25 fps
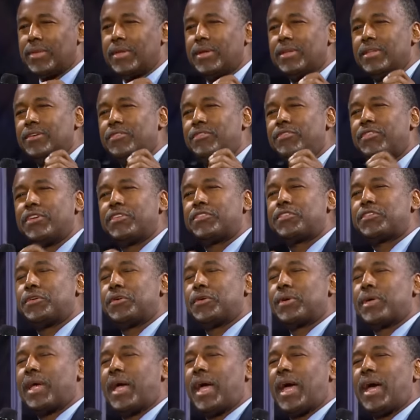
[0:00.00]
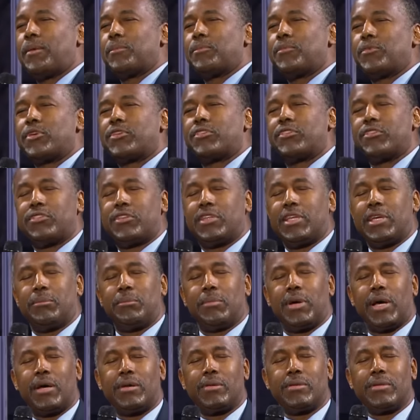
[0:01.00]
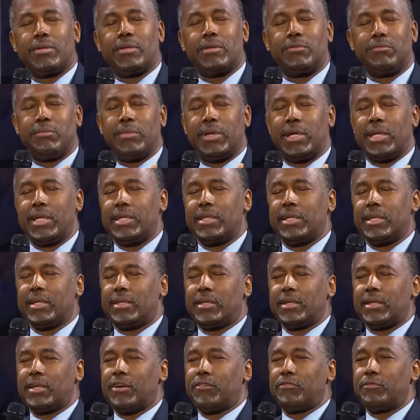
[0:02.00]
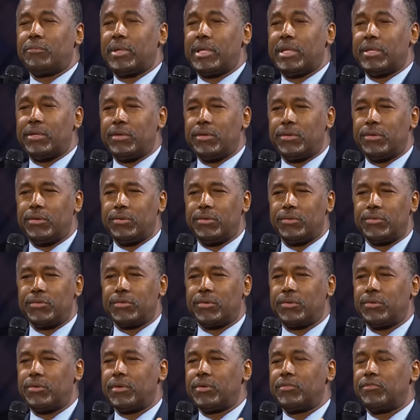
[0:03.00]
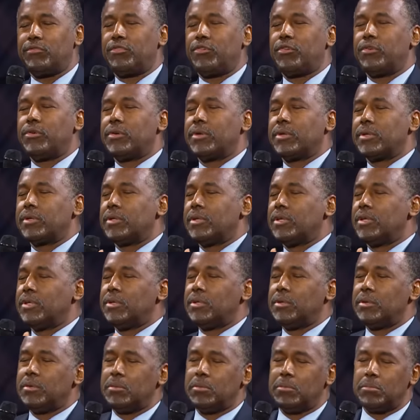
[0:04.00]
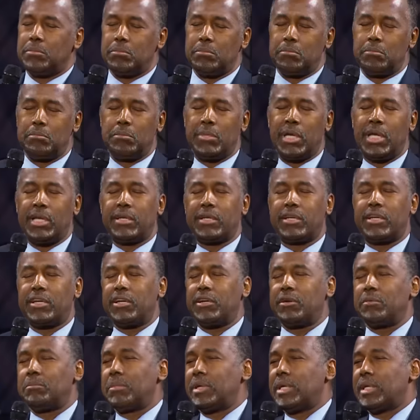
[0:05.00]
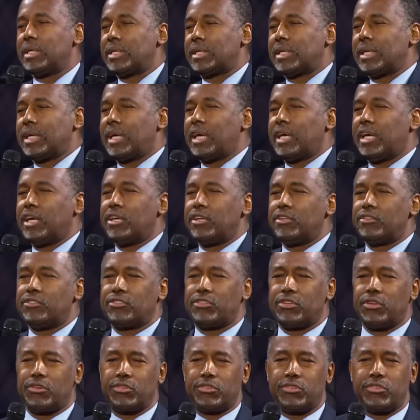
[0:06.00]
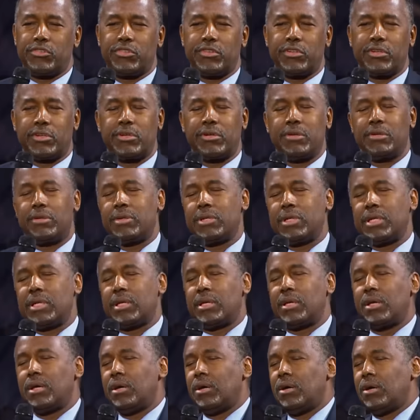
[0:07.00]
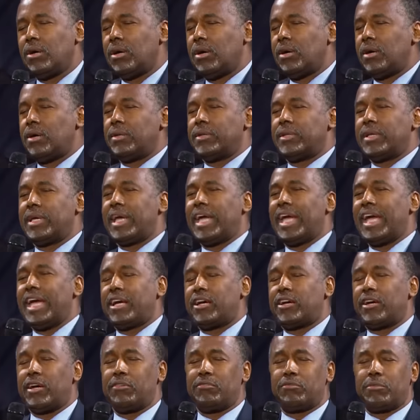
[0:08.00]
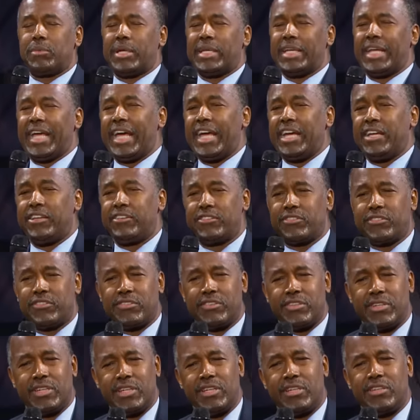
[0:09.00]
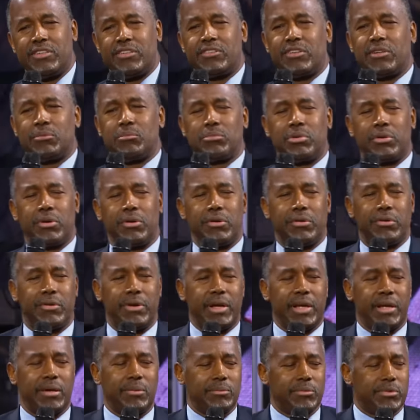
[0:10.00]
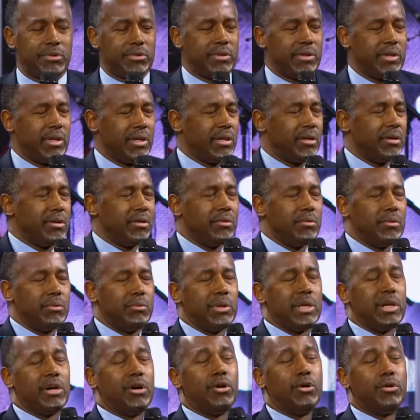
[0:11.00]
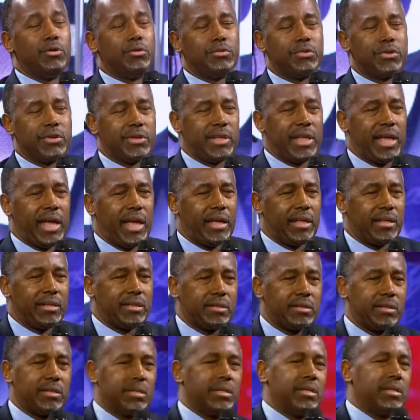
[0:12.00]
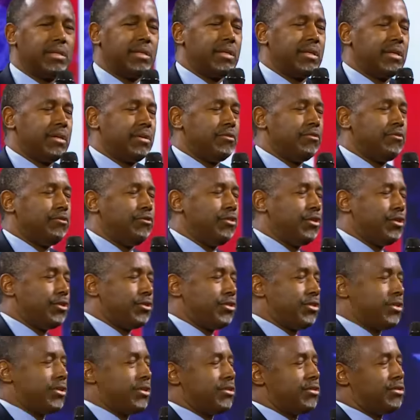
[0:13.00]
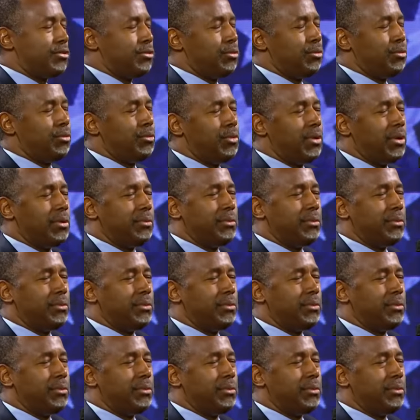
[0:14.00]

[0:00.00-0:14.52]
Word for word: The fiscal gap, which is the amount of money that the government owes going forward, Medicare, Medicaid, Social Security, all the government agencies and programs, what we owe for that, versus what